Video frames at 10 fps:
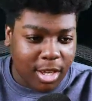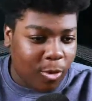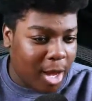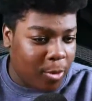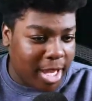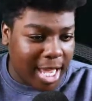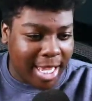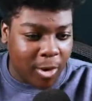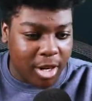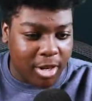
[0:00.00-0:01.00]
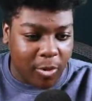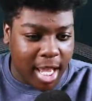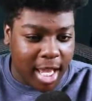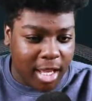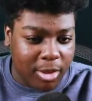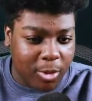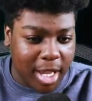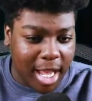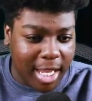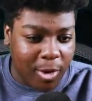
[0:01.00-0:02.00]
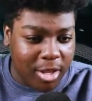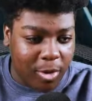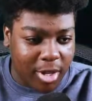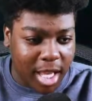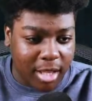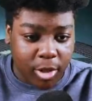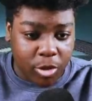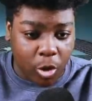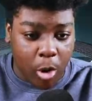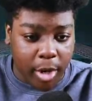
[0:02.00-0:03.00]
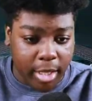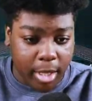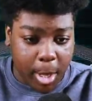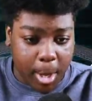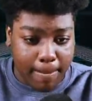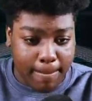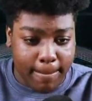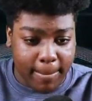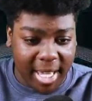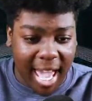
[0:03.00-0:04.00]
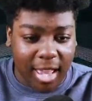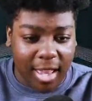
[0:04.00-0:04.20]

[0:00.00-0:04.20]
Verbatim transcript: Wait, we gotta get rid of the grenade. We gotta get rid of the grenade. Throw it. Get.